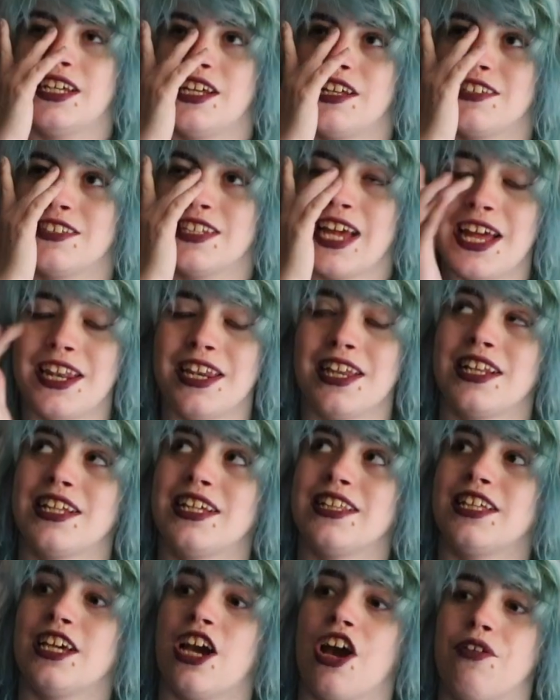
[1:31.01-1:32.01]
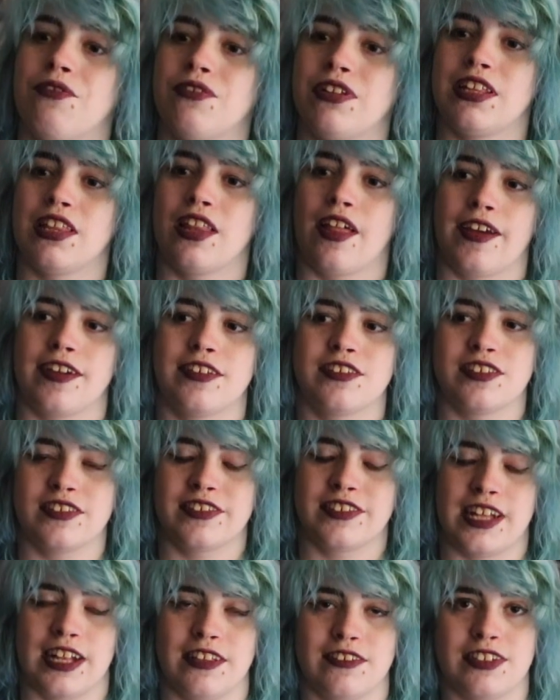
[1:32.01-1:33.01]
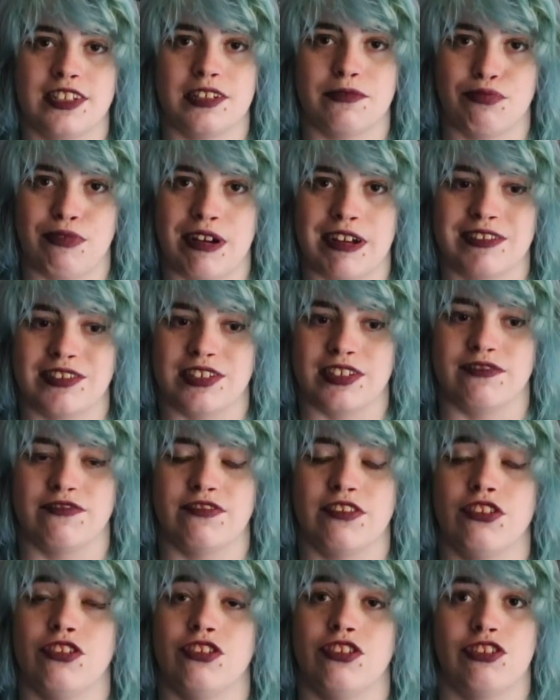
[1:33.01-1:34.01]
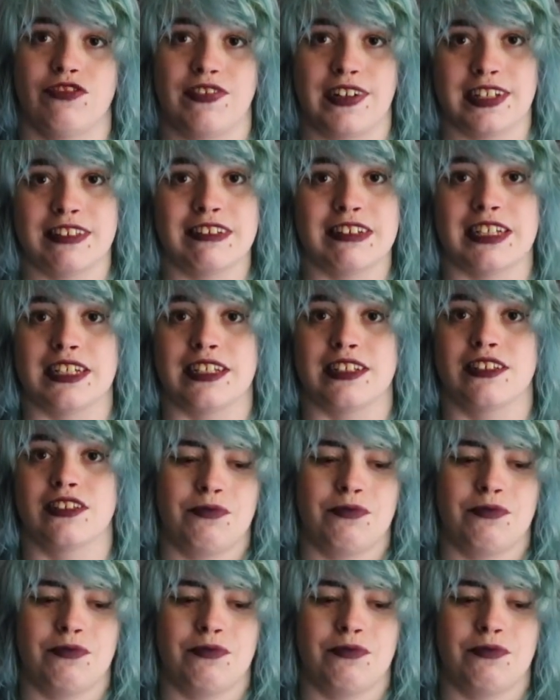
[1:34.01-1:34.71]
it's technically the only licensed antidepressant for under 18.